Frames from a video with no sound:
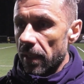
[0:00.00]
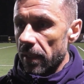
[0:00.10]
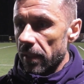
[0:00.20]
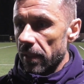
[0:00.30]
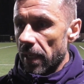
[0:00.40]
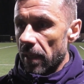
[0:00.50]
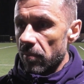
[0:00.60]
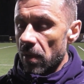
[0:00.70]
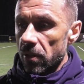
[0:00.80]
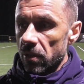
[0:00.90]
uh,
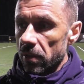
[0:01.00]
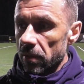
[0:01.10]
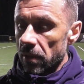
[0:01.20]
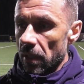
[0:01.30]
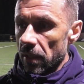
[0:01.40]
Callum Ross, uh,